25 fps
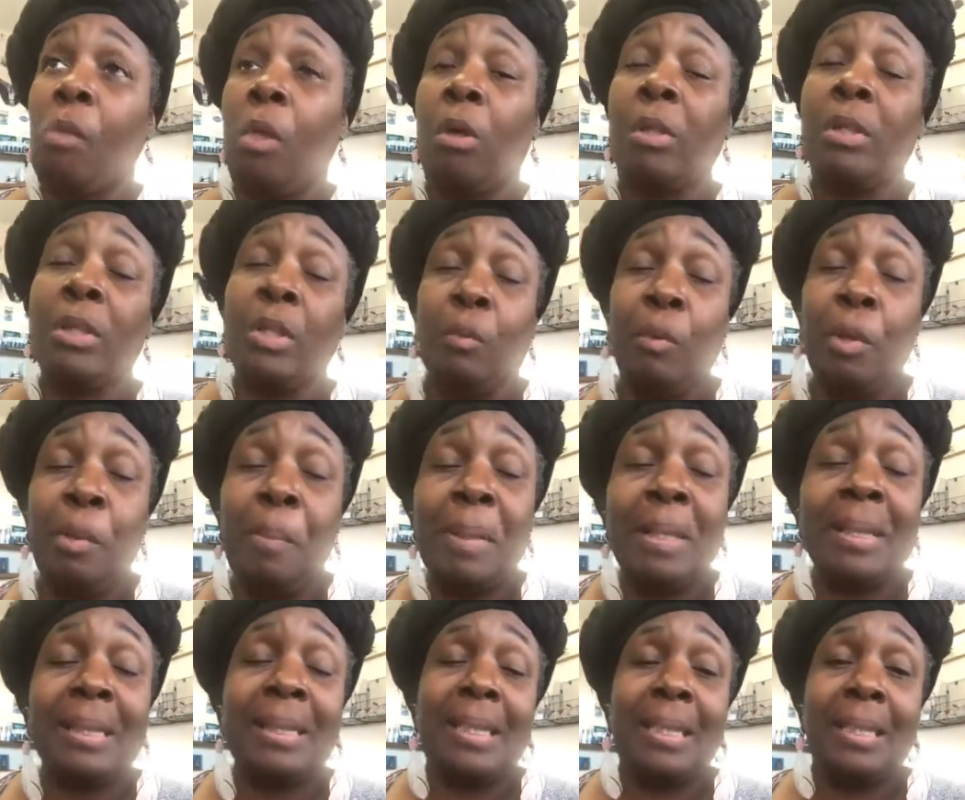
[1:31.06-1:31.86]
So we've
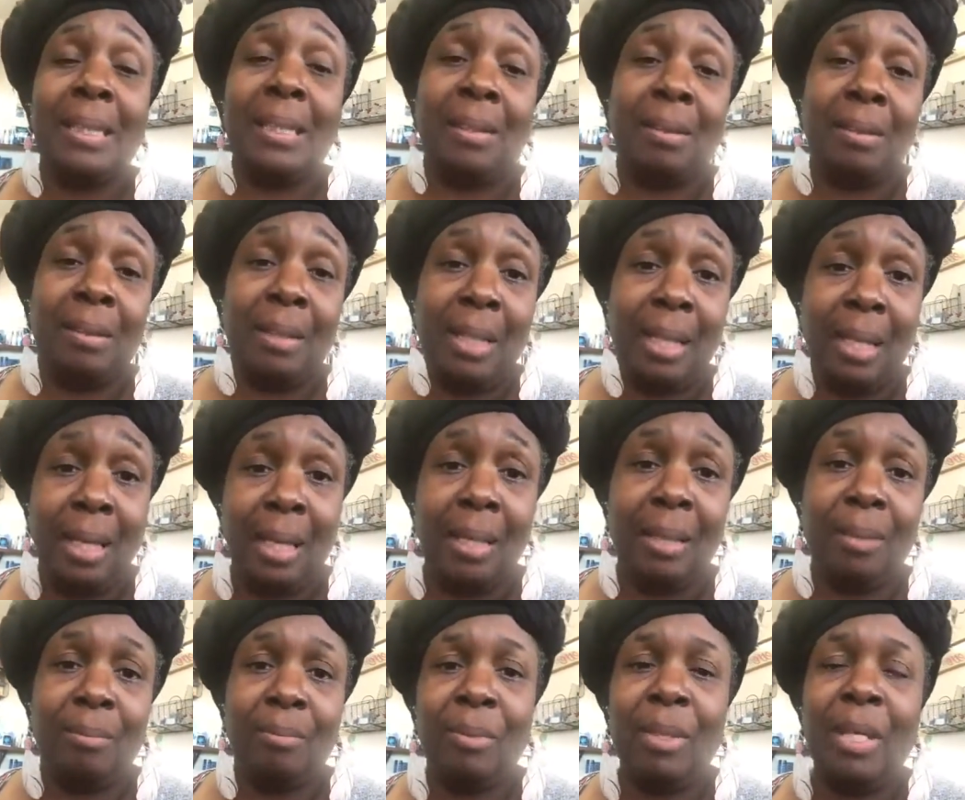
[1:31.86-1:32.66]
been sitting in
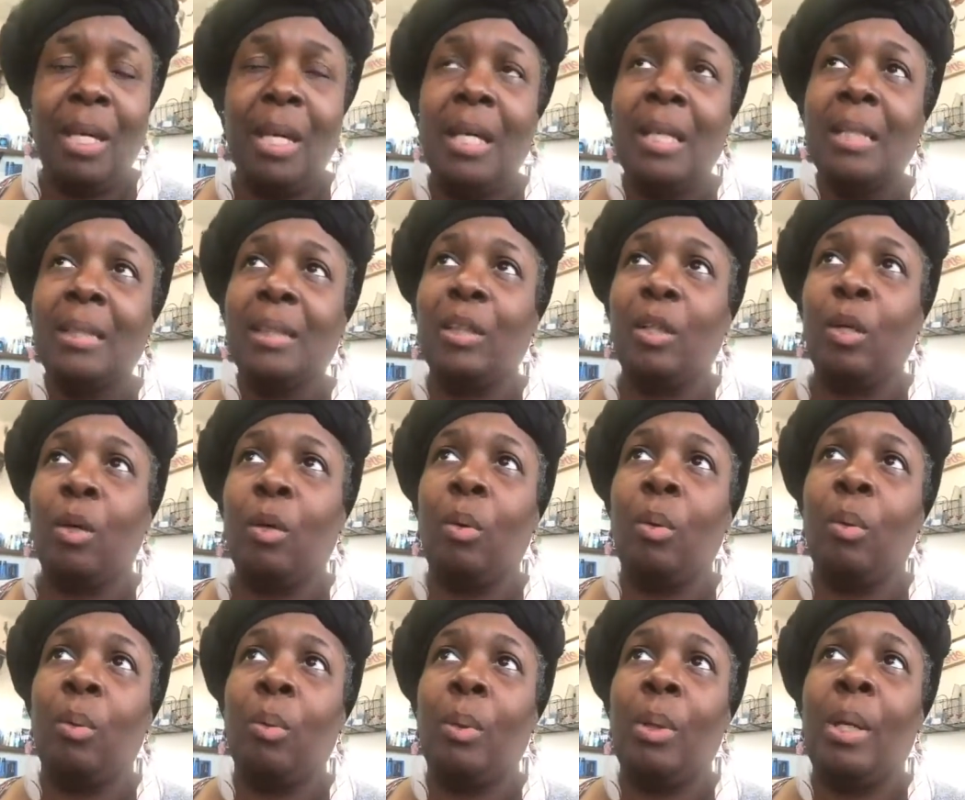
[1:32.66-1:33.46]
heat.
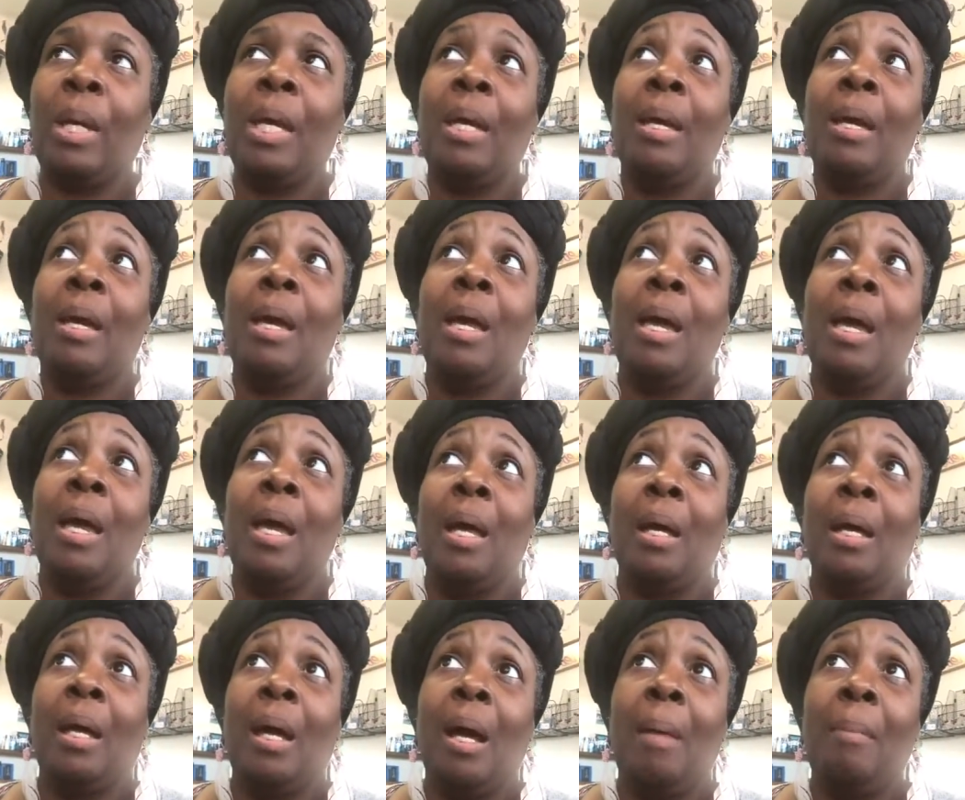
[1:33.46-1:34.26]
So
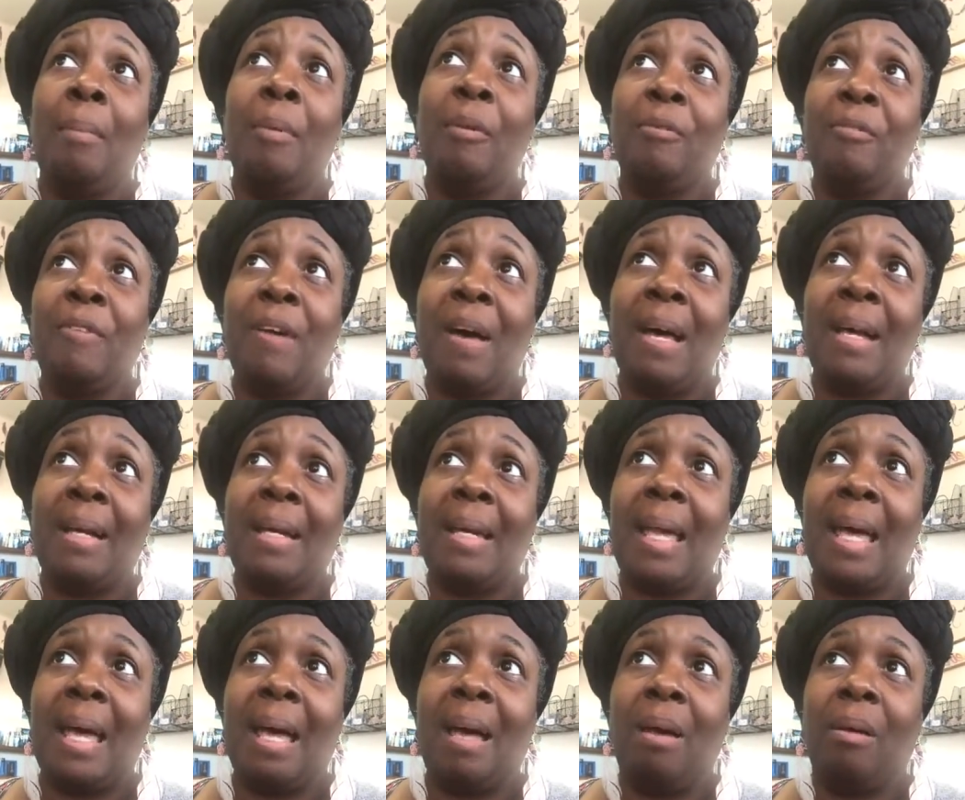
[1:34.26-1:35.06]
come to
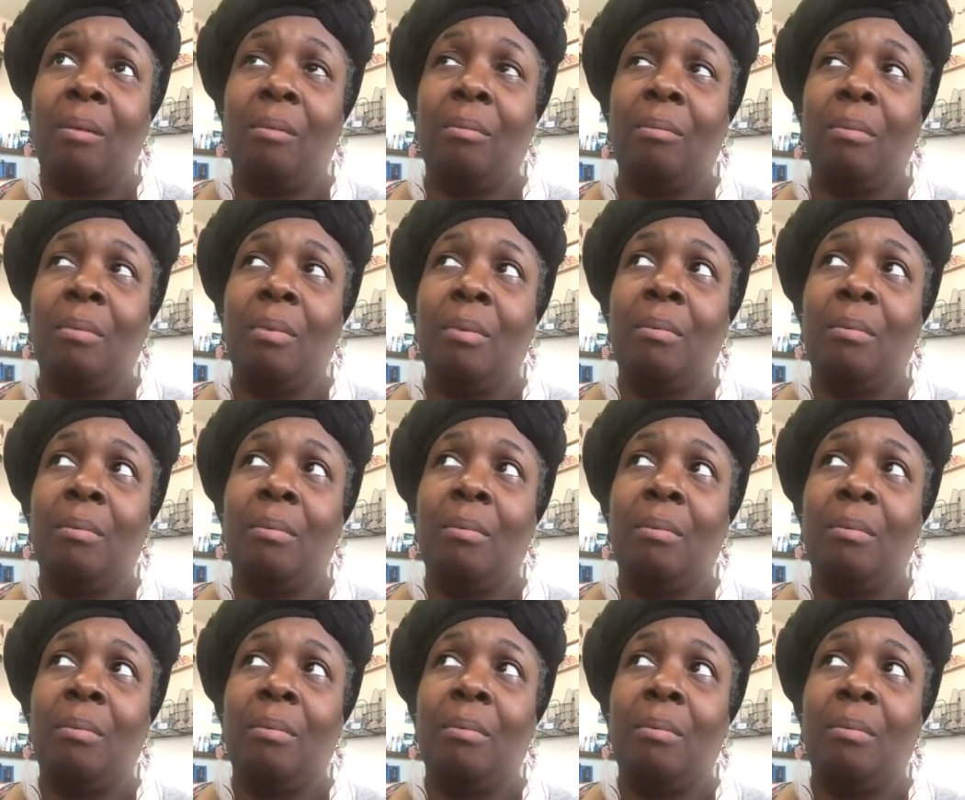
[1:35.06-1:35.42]
find out,